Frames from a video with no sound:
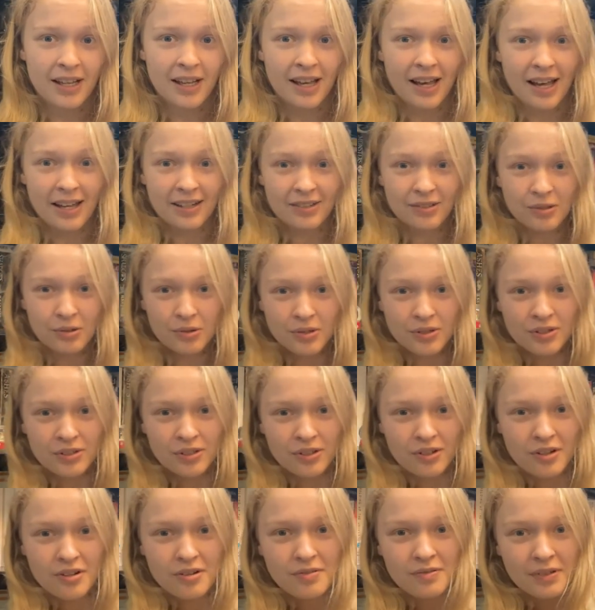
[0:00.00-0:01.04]
And
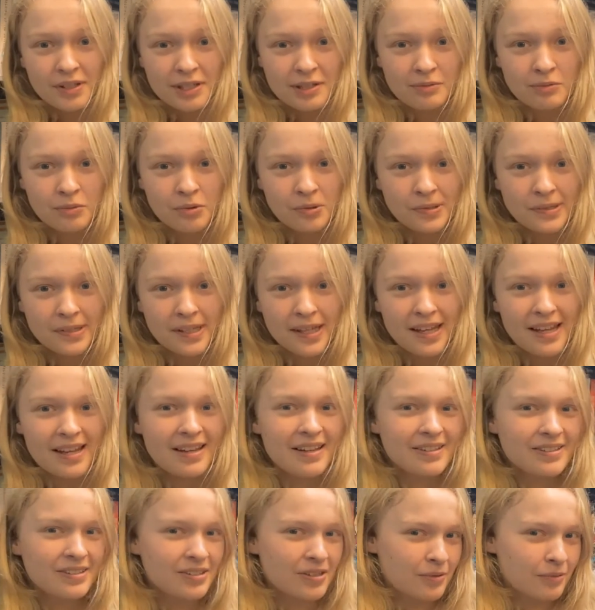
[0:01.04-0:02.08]
also for the award
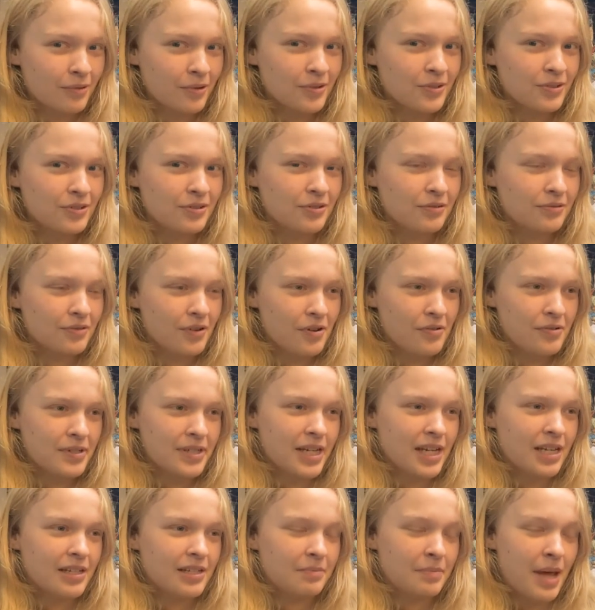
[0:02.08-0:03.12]
there to the ones who
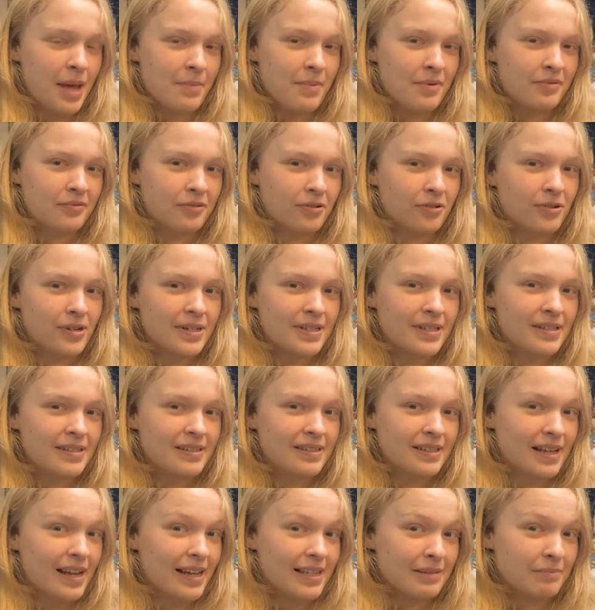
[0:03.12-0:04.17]
voted Paper
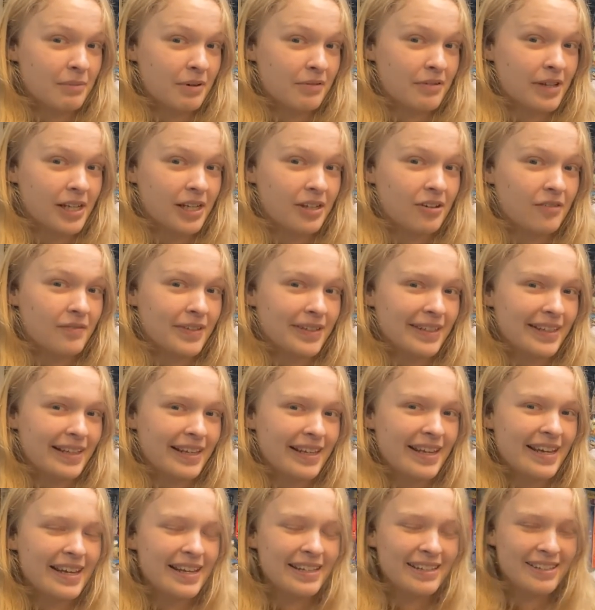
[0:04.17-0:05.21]
Forests as Movella of the
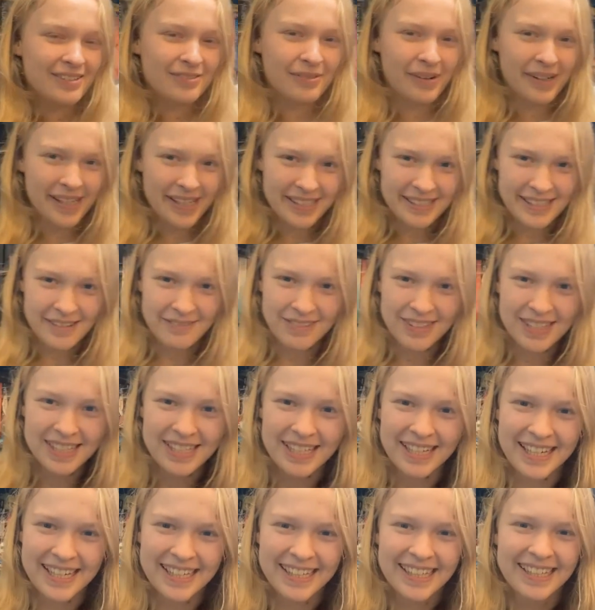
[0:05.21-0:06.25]
Year in twenty
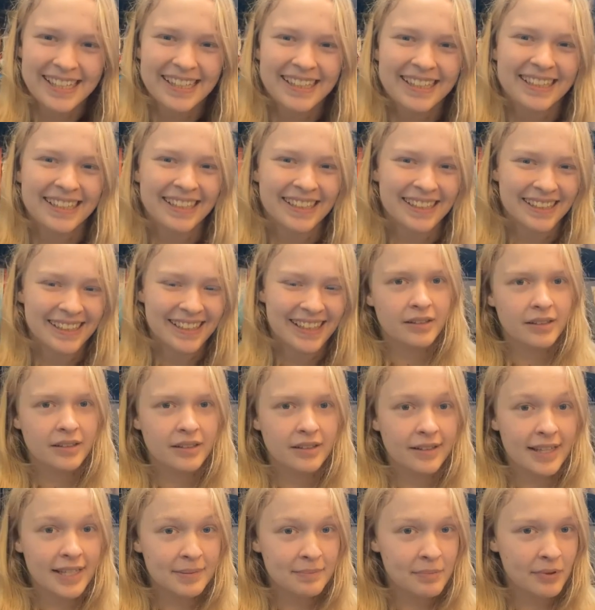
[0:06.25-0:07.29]
seventeen.
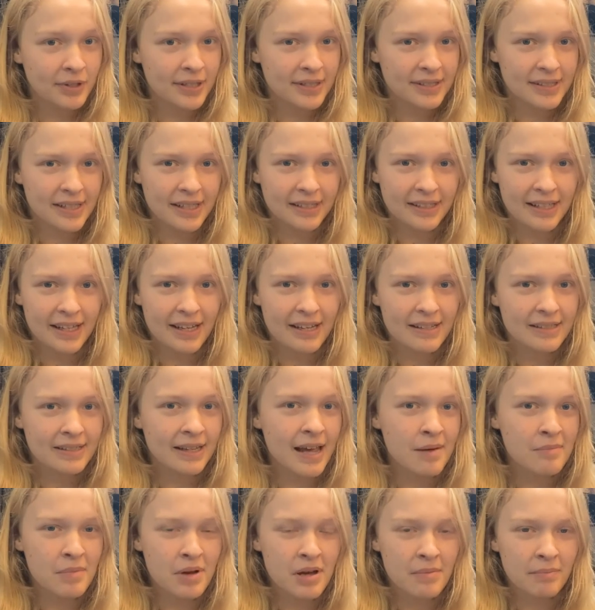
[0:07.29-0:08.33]
This book is dedicated
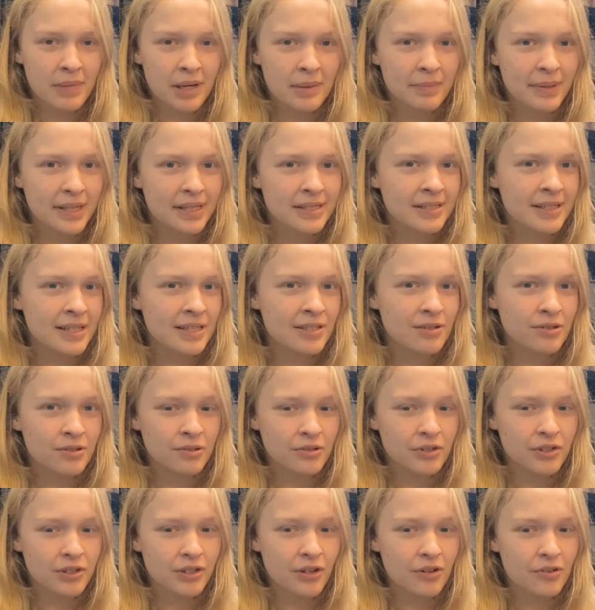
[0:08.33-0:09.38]
to Emma, my big sister
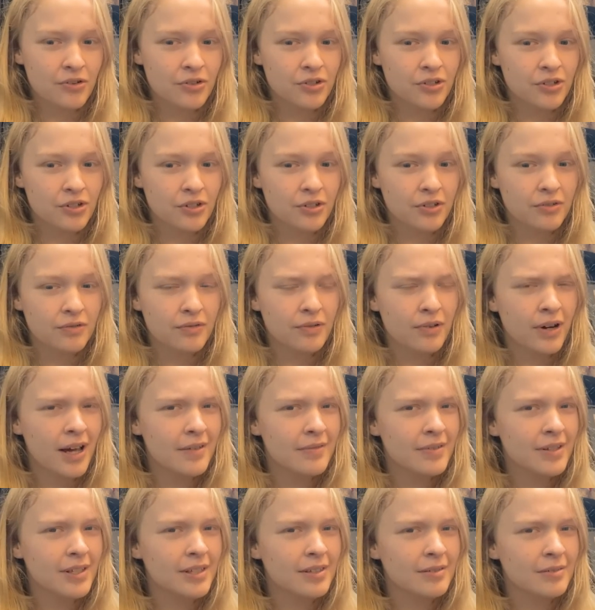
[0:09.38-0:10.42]
across the ocean, for
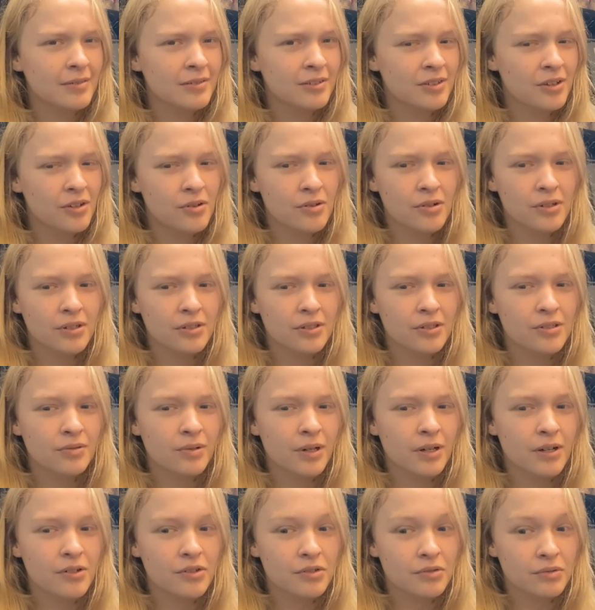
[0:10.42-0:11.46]
having no clue
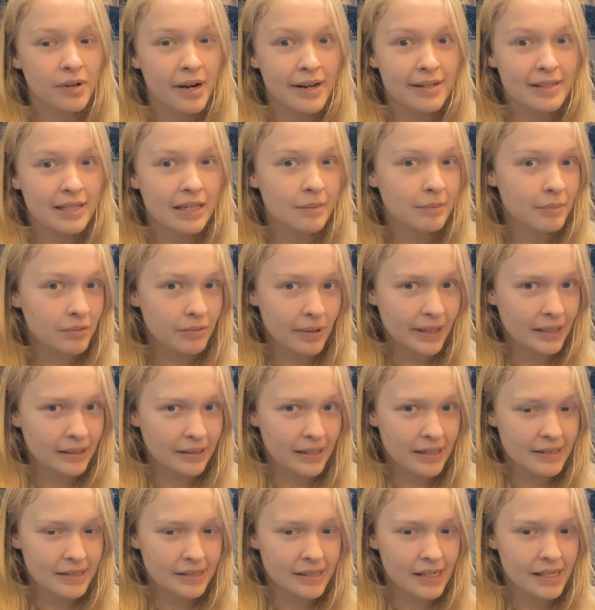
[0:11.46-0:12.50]
what I was writing but
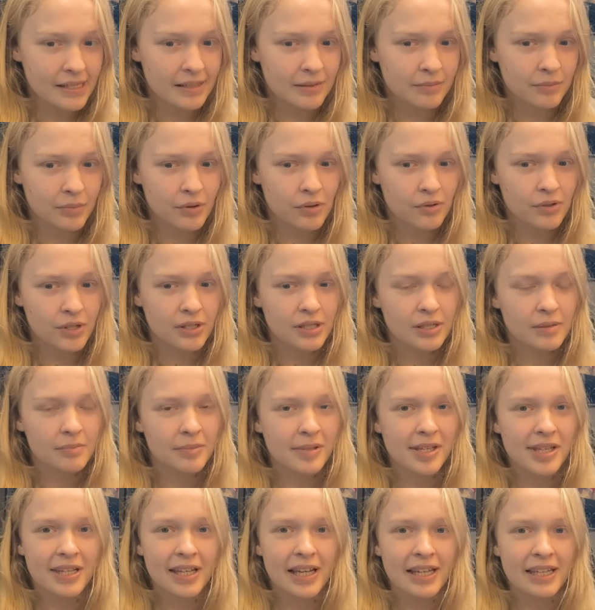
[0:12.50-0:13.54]
recognising that it's important to
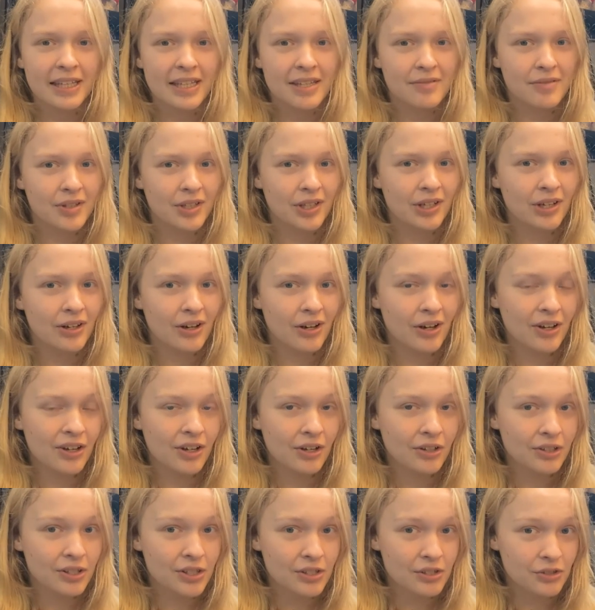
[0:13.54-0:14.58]
me and giving her
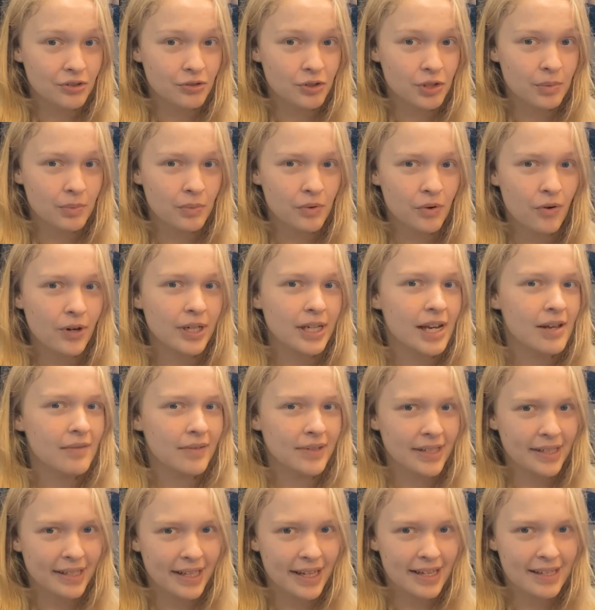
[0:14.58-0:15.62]
unconditional support
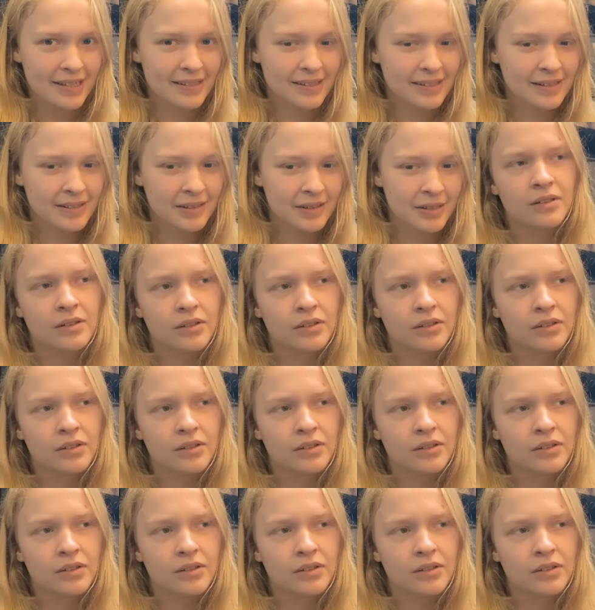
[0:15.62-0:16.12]
nevertheless.